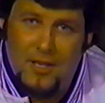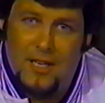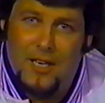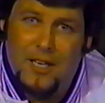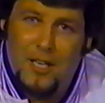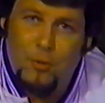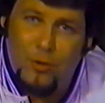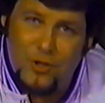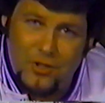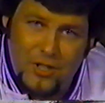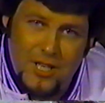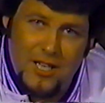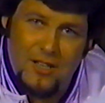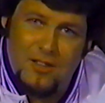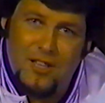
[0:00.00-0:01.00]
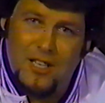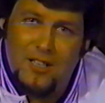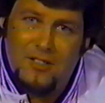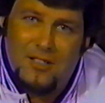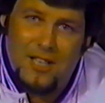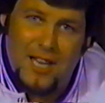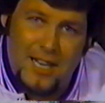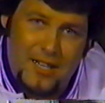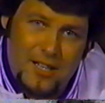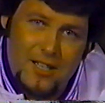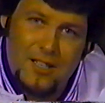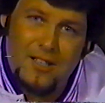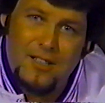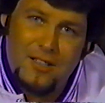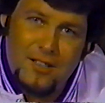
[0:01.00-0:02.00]
And he was saying things like,
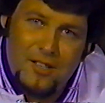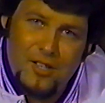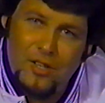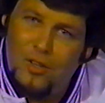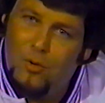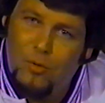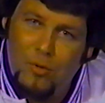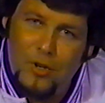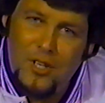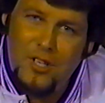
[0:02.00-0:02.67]
what